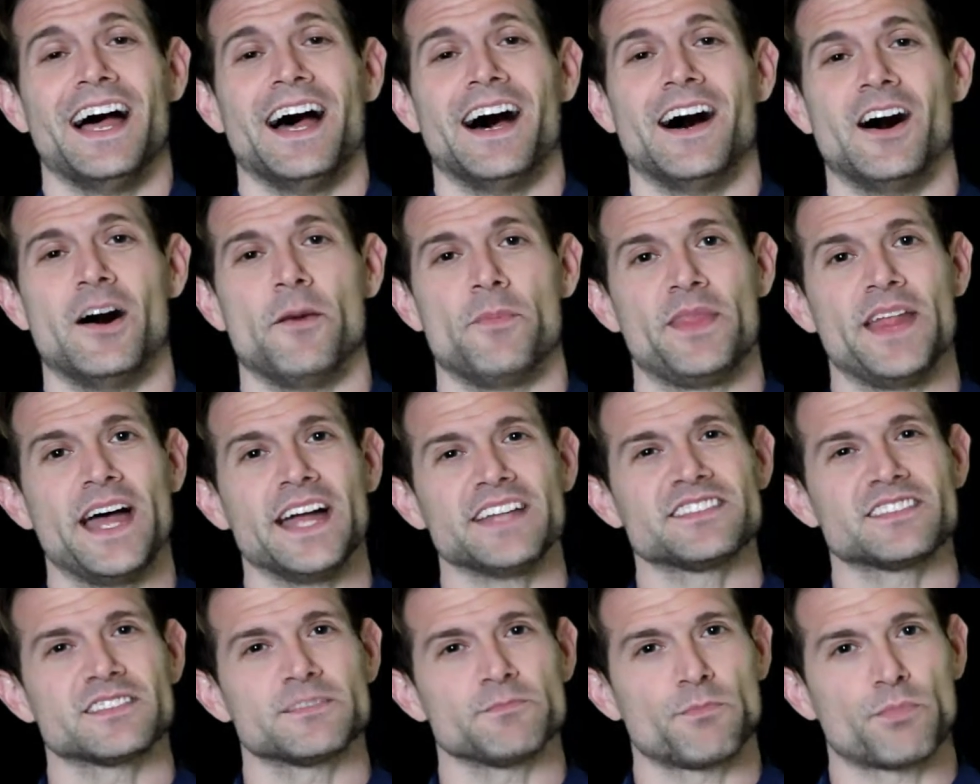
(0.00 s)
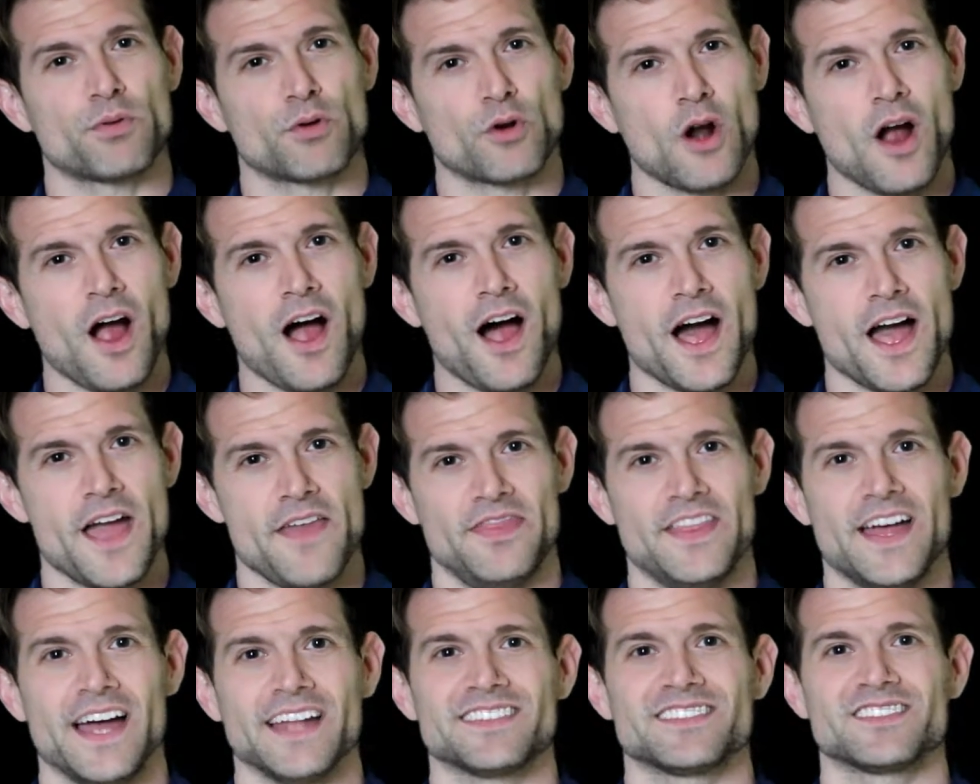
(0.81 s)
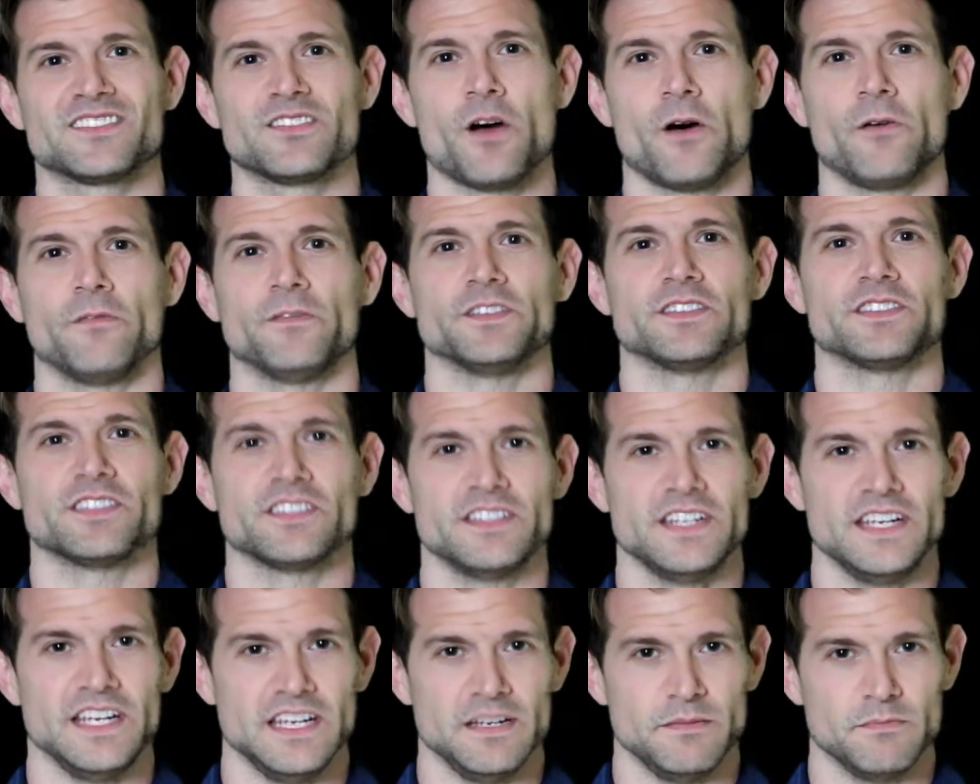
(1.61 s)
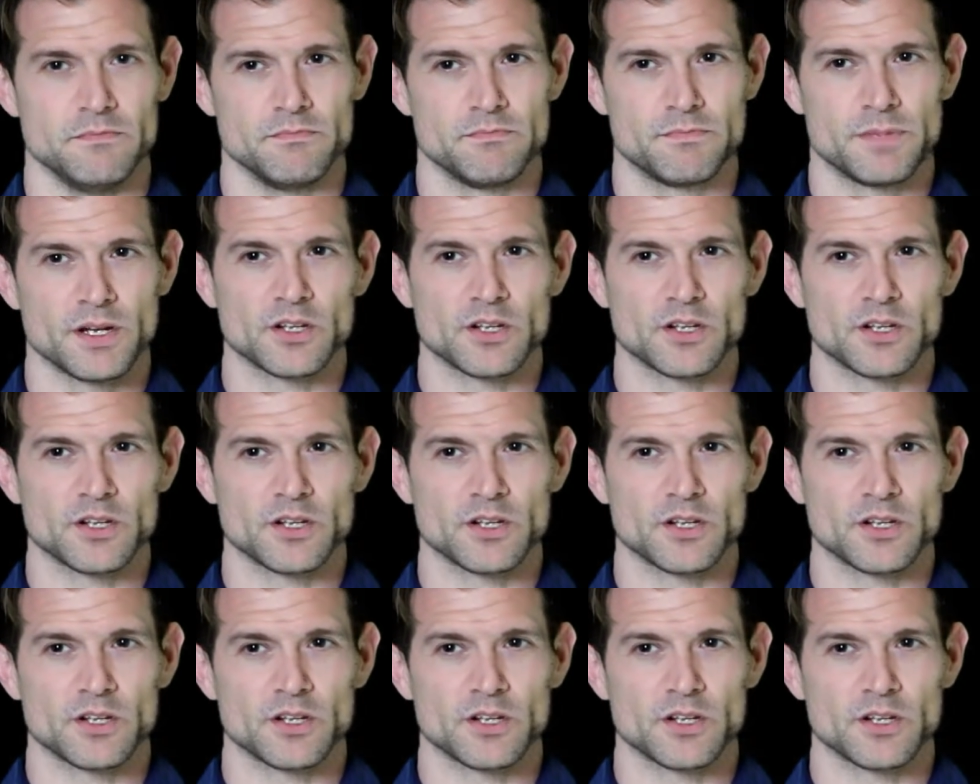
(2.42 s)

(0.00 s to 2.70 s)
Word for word: Um, that's pride, that's self esteem.